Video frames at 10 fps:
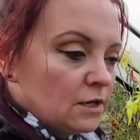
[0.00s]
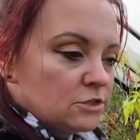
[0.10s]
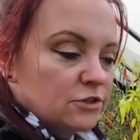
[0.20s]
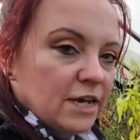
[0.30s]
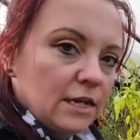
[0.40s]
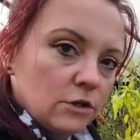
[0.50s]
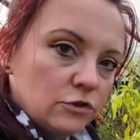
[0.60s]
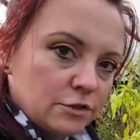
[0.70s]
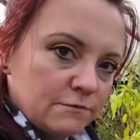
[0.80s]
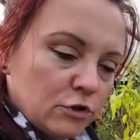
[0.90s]
So yeah,
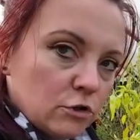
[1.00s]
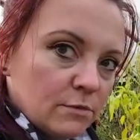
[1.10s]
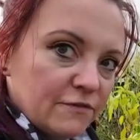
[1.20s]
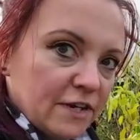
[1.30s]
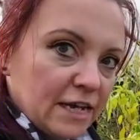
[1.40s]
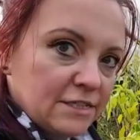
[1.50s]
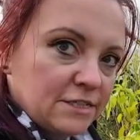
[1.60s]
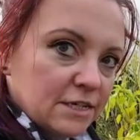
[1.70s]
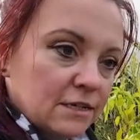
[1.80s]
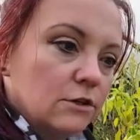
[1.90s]
loads of Roma for
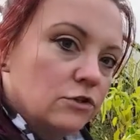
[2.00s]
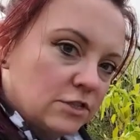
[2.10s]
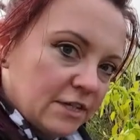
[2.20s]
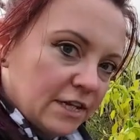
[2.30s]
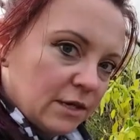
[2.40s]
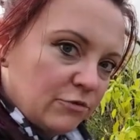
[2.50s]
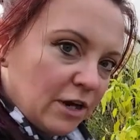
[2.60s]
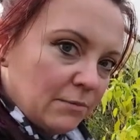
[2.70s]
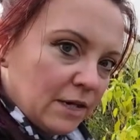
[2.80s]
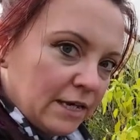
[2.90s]
next year, loads of the
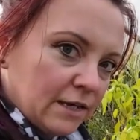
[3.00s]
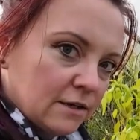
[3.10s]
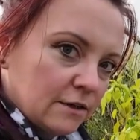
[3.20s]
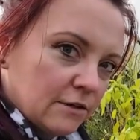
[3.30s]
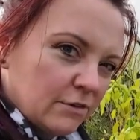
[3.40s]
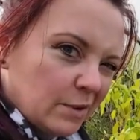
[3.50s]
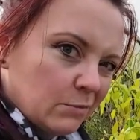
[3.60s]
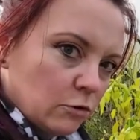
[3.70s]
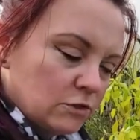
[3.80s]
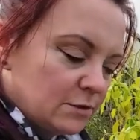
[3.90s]
Abraham Lincoln that are a bit
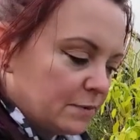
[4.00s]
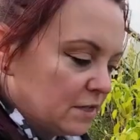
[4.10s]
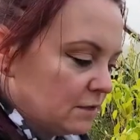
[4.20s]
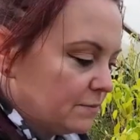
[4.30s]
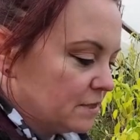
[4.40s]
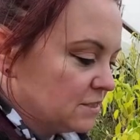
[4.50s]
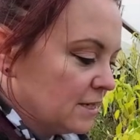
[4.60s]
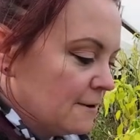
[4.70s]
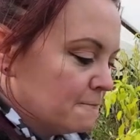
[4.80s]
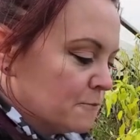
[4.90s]
multi-purpose.
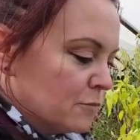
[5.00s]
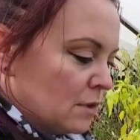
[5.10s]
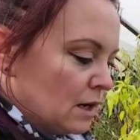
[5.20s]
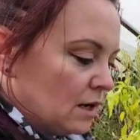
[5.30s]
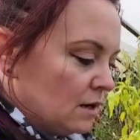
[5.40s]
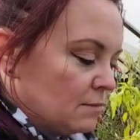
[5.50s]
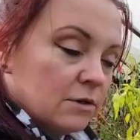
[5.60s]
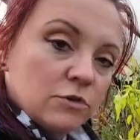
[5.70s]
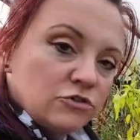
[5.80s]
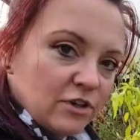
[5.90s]

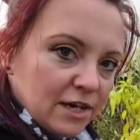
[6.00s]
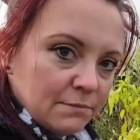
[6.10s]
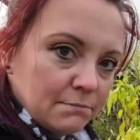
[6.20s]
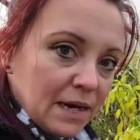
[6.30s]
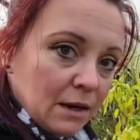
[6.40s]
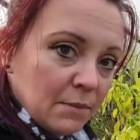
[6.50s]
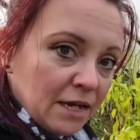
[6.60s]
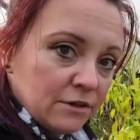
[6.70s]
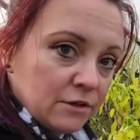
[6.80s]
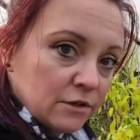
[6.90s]
I'm going to try
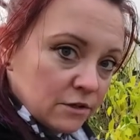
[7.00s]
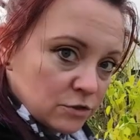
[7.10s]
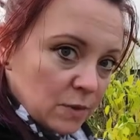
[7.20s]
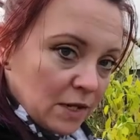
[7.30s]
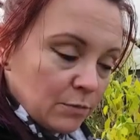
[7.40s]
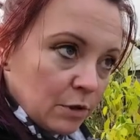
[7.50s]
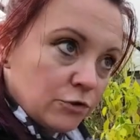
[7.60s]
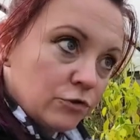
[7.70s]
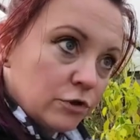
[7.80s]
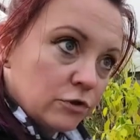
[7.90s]
Marmande as well, but I'll
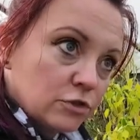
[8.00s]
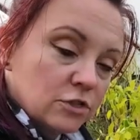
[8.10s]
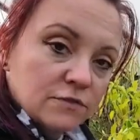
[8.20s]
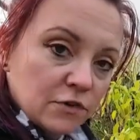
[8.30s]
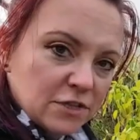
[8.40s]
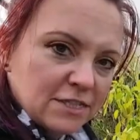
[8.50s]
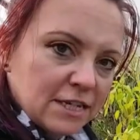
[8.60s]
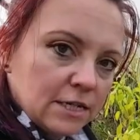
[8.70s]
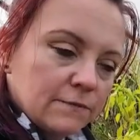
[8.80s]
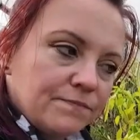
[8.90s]
do those because I've got the
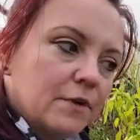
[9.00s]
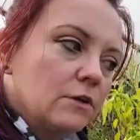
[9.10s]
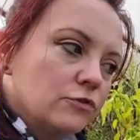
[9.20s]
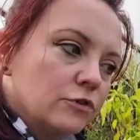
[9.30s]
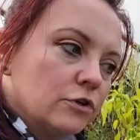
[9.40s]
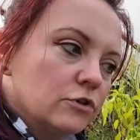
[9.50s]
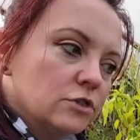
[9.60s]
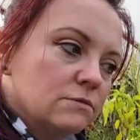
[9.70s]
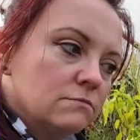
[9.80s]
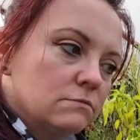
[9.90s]
seed. I'll do
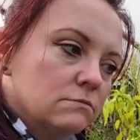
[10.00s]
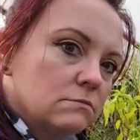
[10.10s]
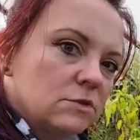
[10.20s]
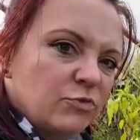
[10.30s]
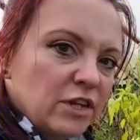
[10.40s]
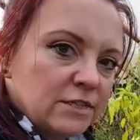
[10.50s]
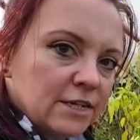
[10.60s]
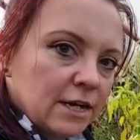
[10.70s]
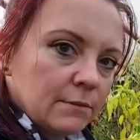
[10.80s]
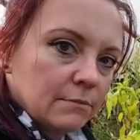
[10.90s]
those
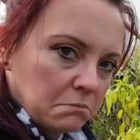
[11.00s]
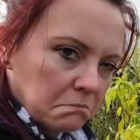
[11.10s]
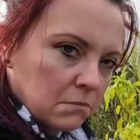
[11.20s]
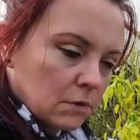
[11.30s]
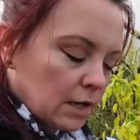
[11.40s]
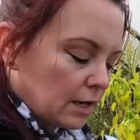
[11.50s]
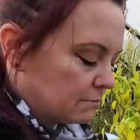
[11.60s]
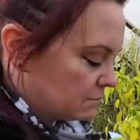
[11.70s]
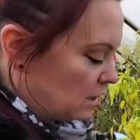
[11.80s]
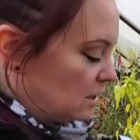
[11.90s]
springtime, yeah.
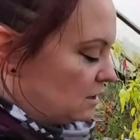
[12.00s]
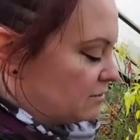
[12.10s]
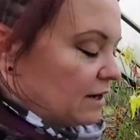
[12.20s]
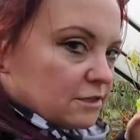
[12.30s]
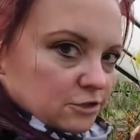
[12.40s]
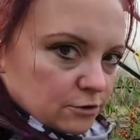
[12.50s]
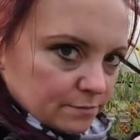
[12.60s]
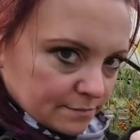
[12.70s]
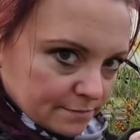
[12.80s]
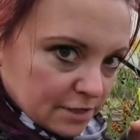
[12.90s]
Right, so
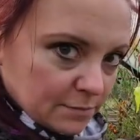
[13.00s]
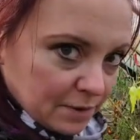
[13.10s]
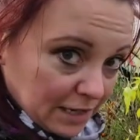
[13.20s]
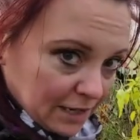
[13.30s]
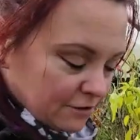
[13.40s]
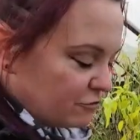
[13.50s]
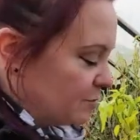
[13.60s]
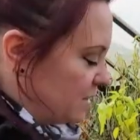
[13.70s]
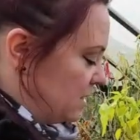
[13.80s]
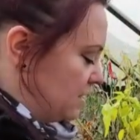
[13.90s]
purple Heart
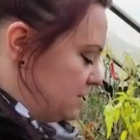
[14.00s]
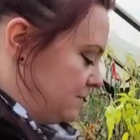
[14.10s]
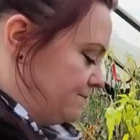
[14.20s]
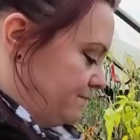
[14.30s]
Throb in this.